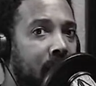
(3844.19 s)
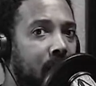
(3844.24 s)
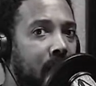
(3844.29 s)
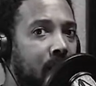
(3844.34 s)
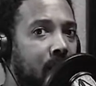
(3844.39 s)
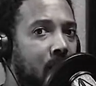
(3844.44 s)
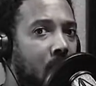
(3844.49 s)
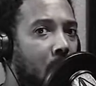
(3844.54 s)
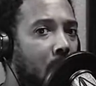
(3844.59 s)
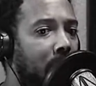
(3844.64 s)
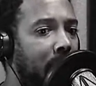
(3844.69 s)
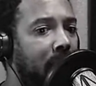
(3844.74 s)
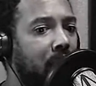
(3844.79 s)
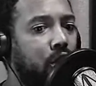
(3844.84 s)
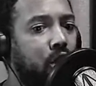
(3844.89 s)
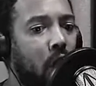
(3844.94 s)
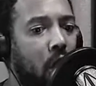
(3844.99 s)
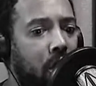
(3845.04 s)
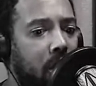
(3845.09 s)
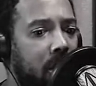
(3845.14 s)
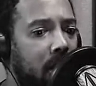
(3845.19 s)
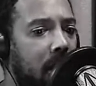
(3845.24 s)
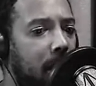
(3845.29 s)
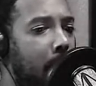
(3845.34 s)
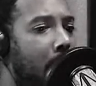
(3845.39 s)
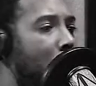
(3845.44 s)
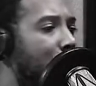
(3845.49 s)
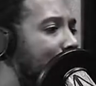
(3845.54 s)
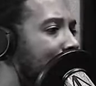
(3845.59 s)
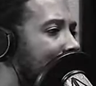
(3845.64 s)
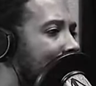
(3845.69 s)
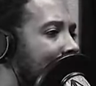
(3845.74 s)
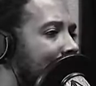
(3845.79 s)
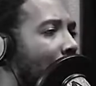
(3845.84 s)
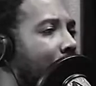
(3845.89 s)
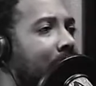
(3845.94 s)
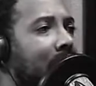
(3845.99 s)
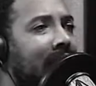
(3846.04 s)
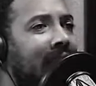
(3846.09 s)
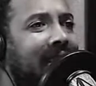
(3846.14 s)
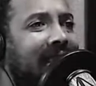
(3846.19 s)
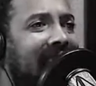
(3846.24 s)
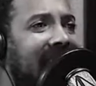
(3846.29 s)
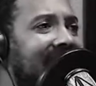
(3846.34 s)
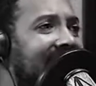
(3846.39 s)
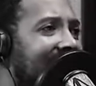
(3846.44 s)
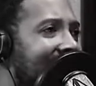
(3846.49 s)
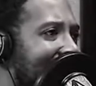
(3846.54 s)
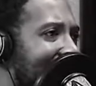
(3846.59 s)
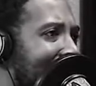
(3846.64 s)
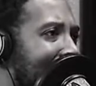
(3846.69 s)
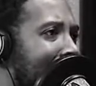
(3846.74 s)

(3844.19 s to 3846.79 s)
you know, and the circular motion, circular thinking,